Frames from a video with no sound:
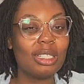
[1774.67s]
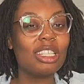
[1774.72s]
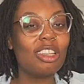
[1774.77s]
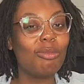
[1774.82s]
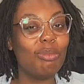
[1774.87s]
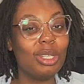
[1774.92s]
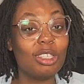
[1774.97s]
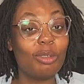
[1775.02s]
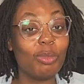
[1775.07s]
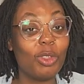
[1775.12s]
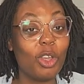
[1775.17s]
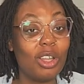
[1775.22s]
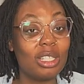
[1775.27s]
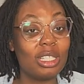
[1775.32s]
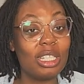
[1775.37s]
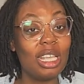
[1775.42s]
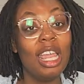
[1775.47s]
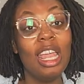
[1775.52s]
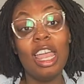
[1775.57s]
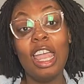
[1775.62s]
Give me some
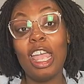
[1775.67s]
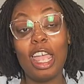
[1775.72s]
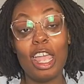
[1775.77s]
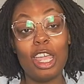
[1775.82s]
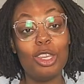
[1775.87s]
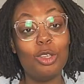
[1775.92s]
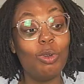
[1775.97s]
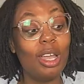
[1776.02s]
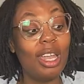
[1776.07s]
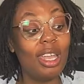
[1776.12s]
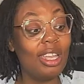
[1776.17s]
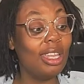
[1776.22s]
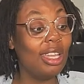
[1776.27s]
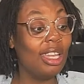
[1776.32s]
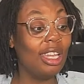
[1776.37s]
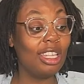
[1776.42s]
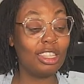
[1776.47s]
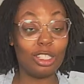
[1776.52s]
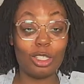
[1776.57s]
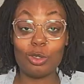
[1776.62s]
thoughts. Anyway,
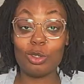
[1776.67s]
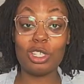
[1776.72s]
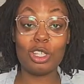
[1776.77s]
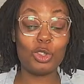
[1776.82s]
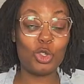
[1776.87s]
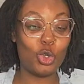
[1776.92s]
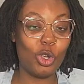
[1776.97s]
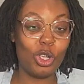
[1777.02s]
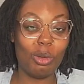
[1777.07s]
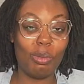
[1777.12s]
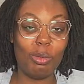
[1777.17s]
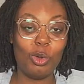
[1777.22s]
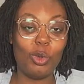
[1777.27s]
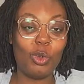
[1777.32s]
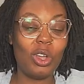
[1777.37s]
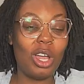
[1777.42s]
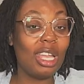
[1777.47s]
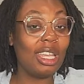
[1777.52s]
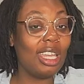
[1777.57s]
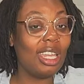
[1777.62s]
this was
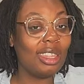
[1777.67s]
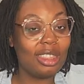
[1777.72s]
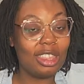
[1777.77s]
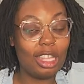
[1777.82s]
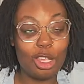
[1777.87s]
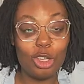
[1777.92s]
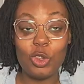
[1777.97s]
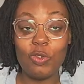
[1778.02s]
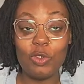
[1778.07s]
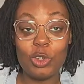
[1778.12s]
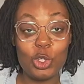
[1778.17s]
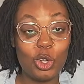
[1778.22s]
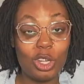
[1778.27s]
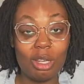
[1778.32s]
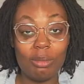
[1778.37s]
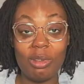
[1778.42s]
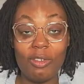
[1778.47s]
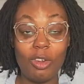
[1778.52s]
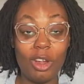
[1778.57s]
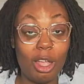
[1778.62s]
enjoyable. Again, thank you for
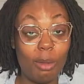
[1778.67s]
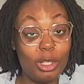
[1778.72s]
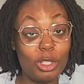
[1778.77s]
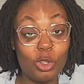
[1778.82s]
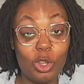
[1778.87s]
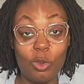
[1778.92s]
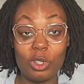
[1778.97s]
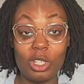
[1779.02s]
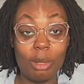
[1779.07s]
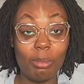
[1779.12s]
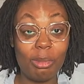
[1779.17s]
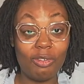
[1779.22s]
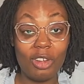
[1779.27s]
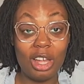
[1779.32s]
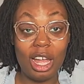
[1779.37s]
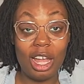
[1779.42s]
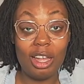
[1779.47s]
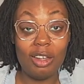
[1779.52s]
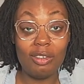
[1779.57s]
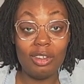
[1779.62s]
joining me for episode number
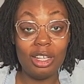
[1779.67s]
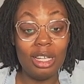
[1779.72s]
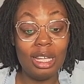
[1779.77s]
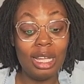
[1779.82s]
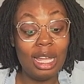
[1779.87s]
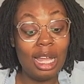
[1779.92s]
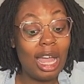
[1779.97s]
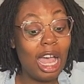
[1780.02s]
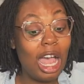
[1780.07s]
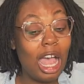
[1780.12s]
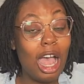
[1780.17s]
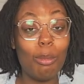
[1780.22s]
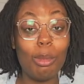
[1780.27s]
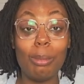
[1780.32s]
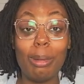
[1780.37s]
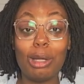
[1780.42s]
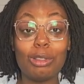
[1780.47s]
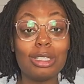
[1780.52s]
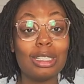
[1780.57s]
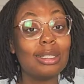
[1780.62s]
5. I'm
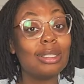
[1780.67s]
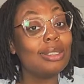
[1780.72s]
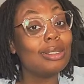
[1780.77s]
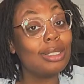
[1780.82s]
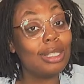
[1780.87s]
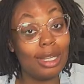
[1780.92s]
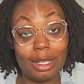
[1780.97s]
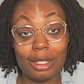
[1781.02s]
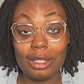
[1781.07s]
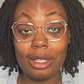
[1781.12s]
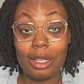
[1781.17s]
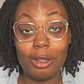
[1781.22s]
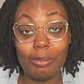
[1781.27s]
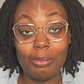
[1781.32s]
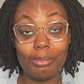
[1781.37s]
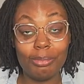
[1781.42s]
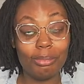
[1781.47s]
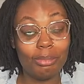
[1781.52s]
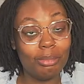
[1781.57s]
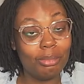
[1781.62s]
about to tear this up.
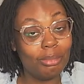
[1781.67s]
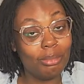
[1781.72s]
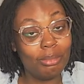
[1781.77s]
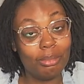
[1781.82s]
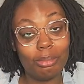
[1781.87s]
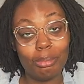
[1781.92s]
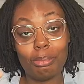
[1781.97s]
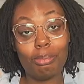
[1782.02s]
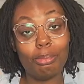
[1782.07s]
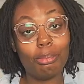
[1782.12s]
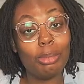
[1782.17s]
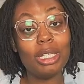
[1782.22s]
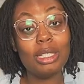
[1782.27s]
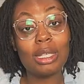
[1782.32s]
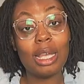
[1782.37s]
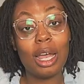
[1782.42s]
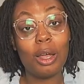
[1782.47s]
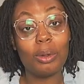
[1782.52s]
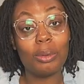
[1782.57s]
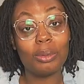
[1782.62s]
Peace
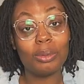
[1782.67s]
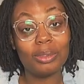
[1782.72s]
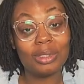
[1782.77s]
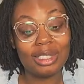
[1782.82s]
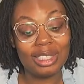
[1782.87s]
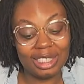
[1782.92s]
out.